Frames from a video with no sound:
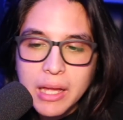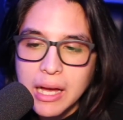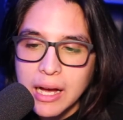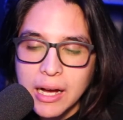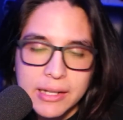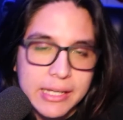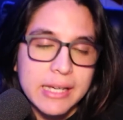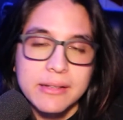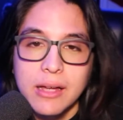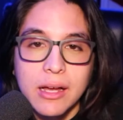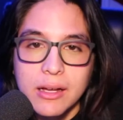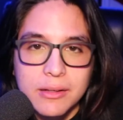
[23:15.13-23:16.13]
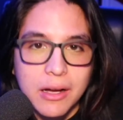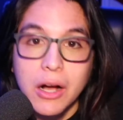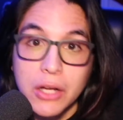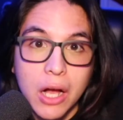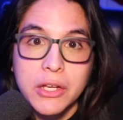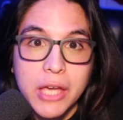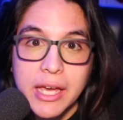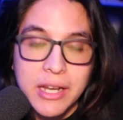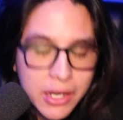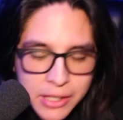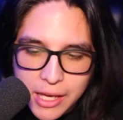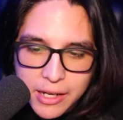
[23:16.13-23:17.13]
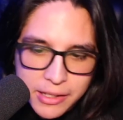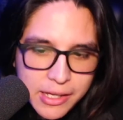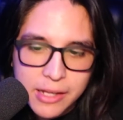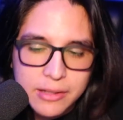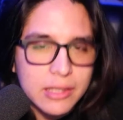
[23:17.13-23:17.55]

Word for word: Uh, again, uh, again, again, again.